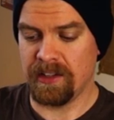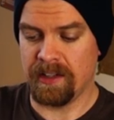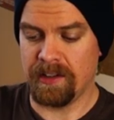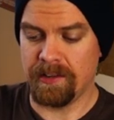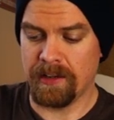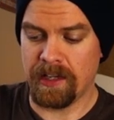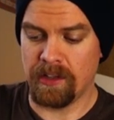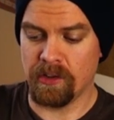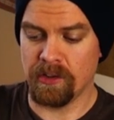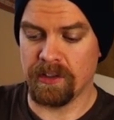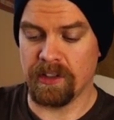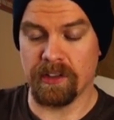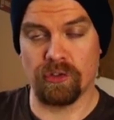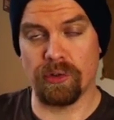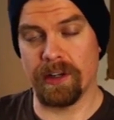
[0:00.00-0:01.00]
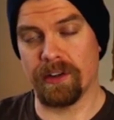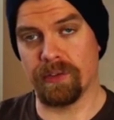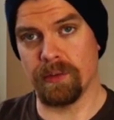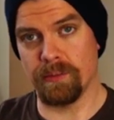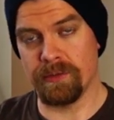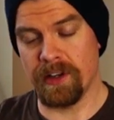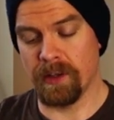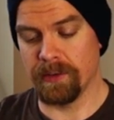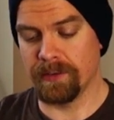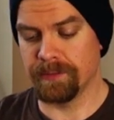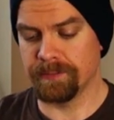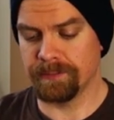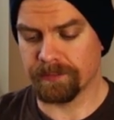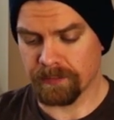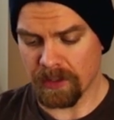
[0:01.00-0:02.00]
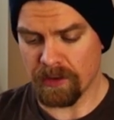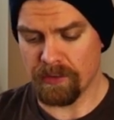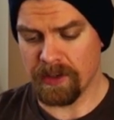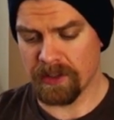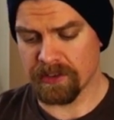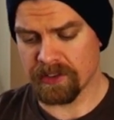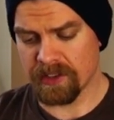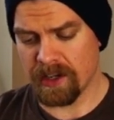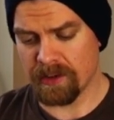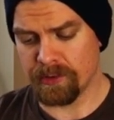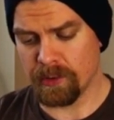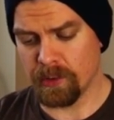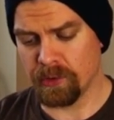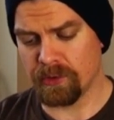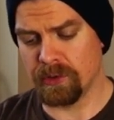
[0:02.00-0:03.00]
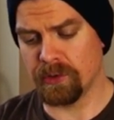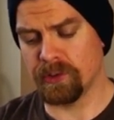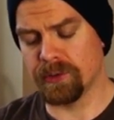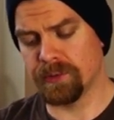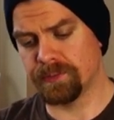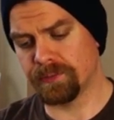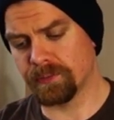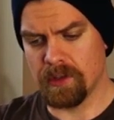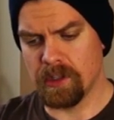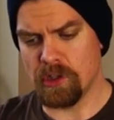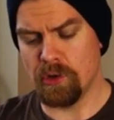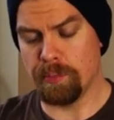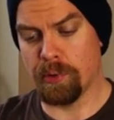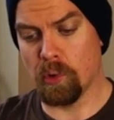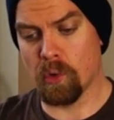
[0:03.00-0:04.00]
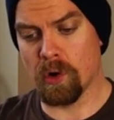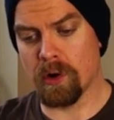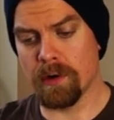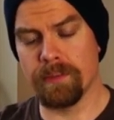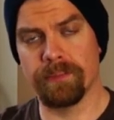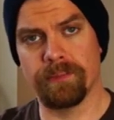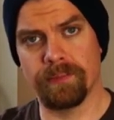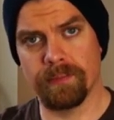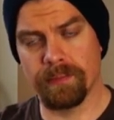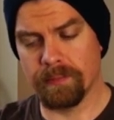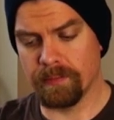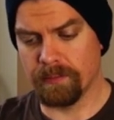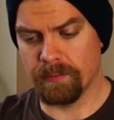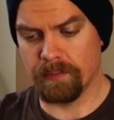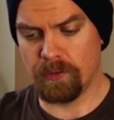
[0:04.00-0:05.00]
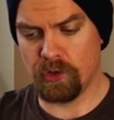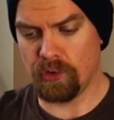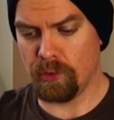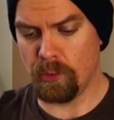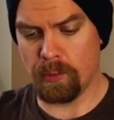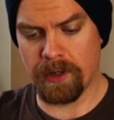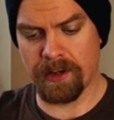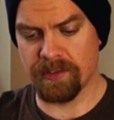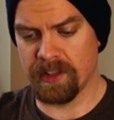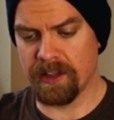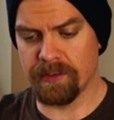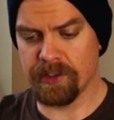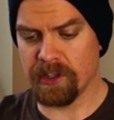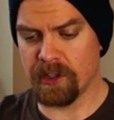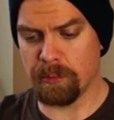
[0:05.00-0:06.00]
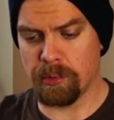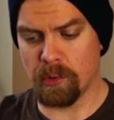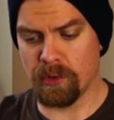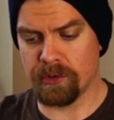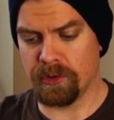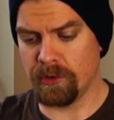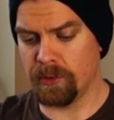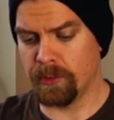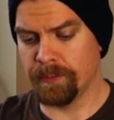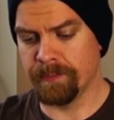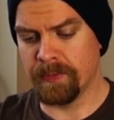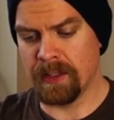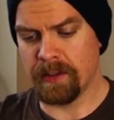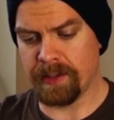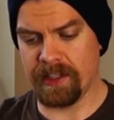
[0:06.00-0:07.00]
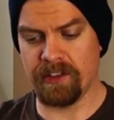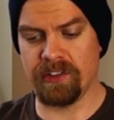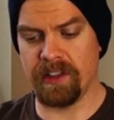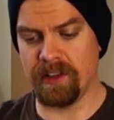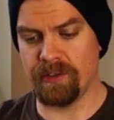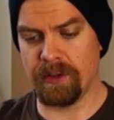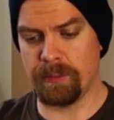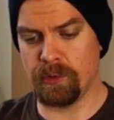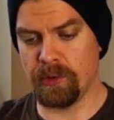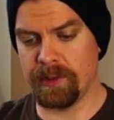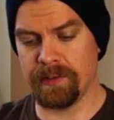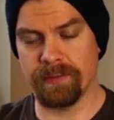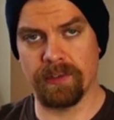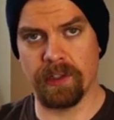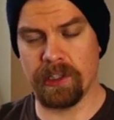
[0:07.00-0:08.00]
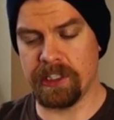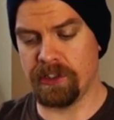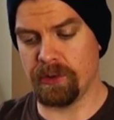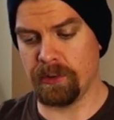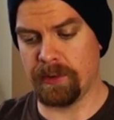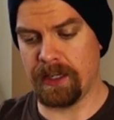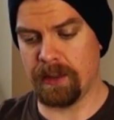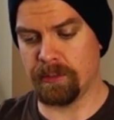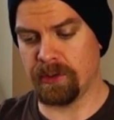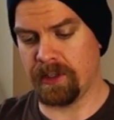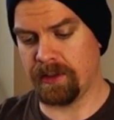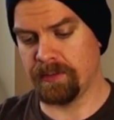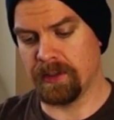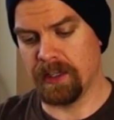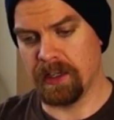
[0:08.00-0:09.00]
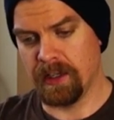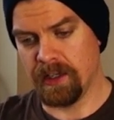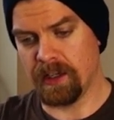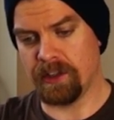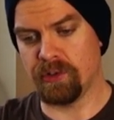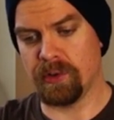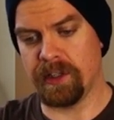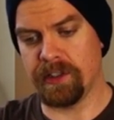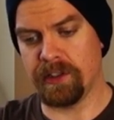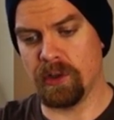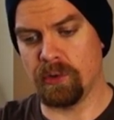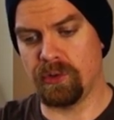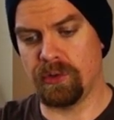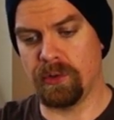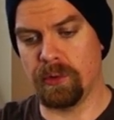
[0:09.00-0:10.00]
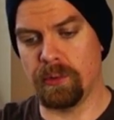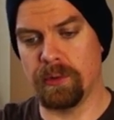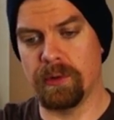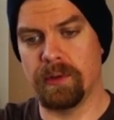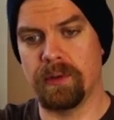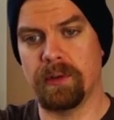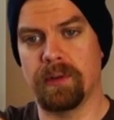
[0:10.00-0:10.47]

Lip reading: said, I learned the trick from Velton's coffee roasters. You pour to whatever level you're gonna pour to. Like I said, if I'm doing 32 grams, I try to go to